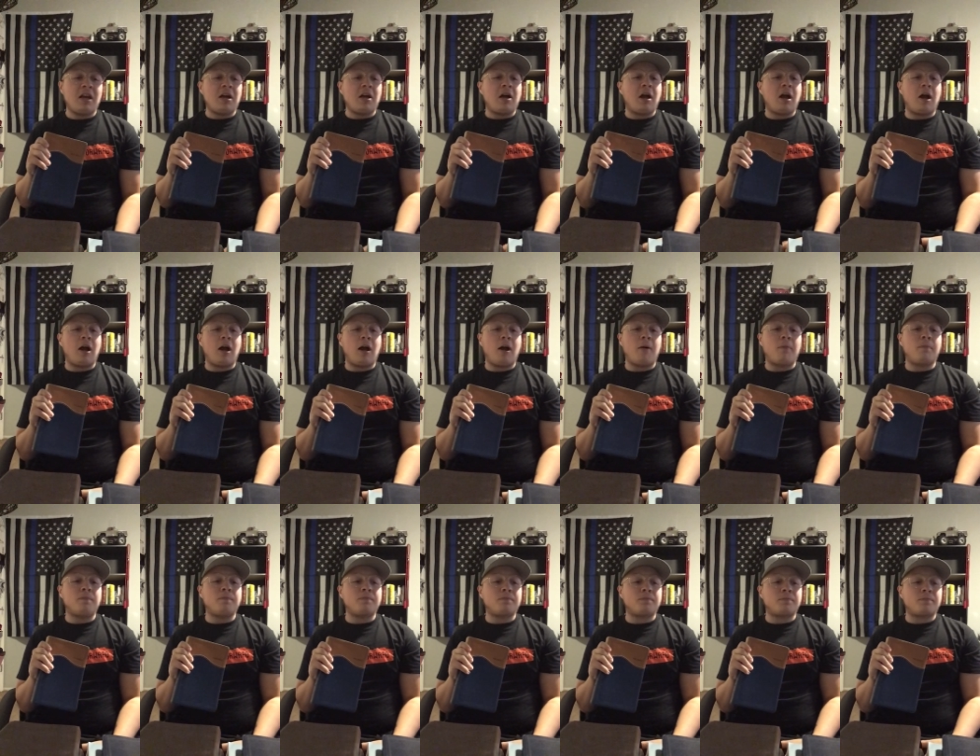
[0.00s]
And
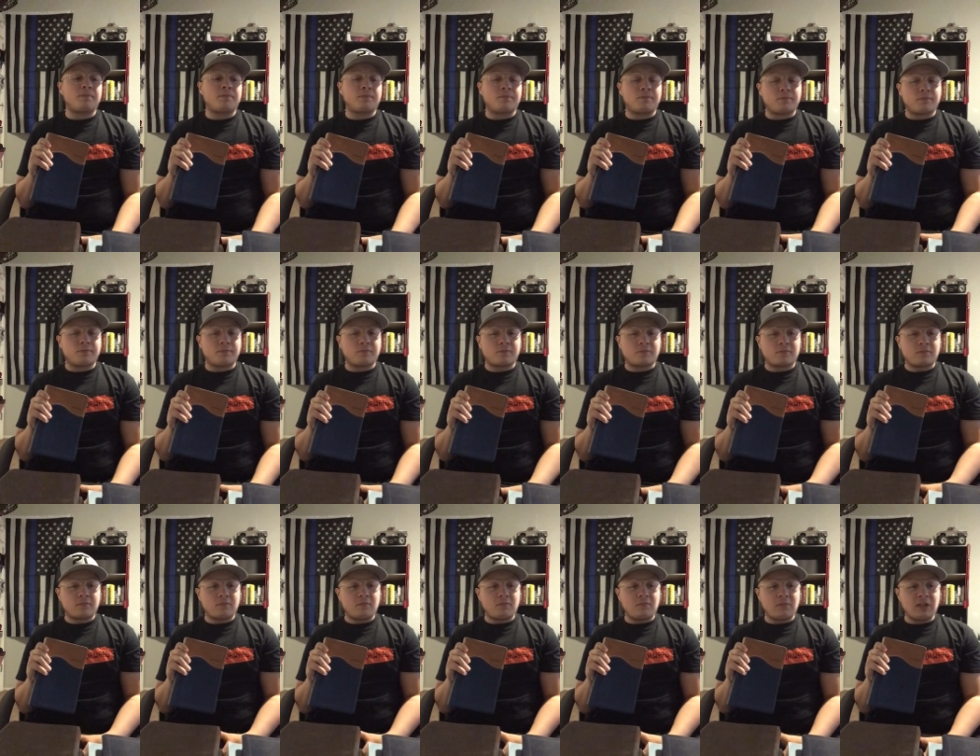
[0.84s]

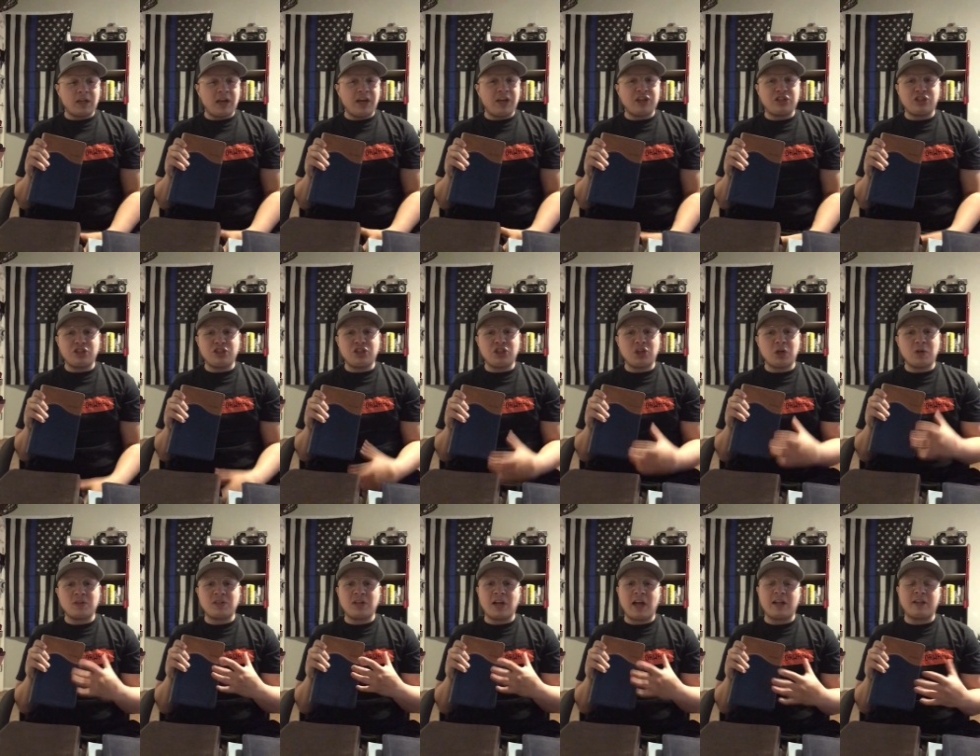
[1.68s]
it just
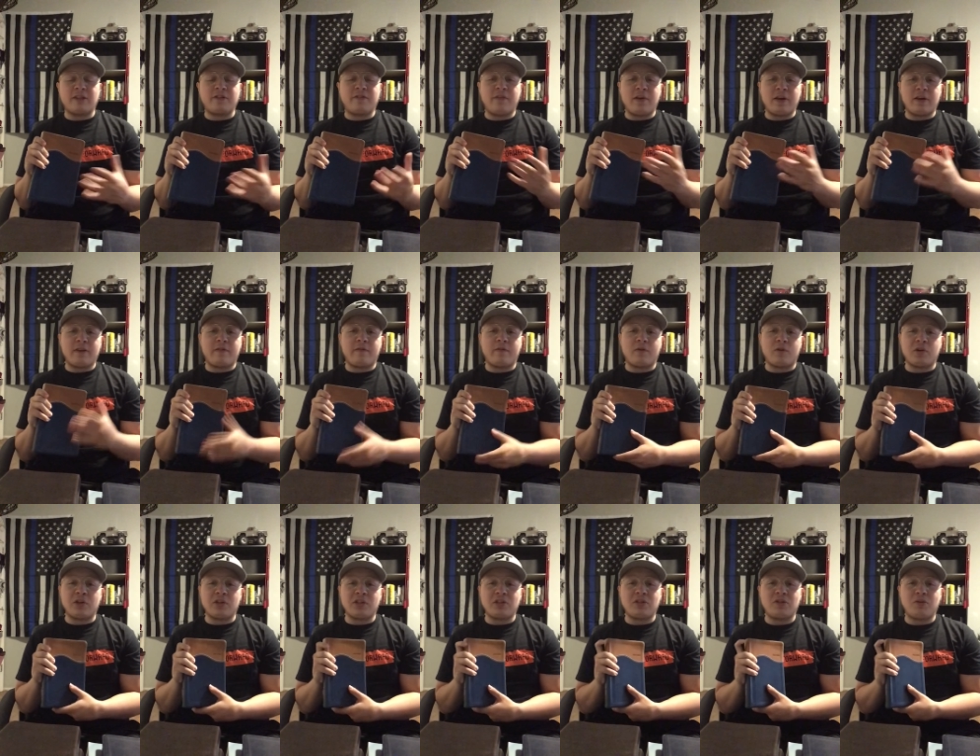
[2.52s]
shows God's
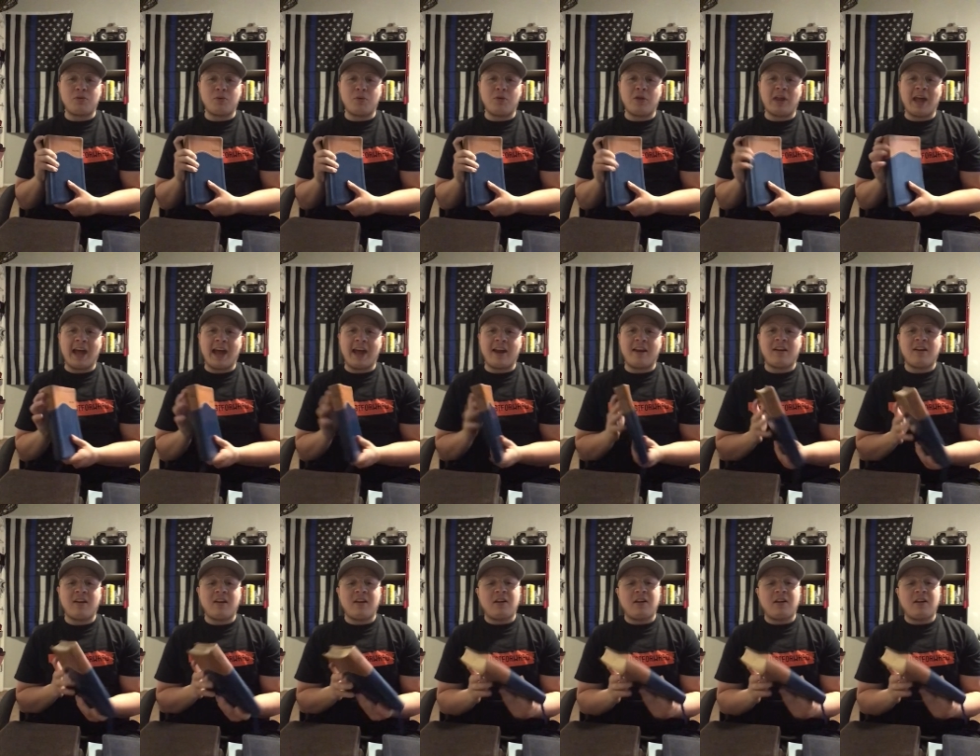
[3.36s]
faithfulness through that.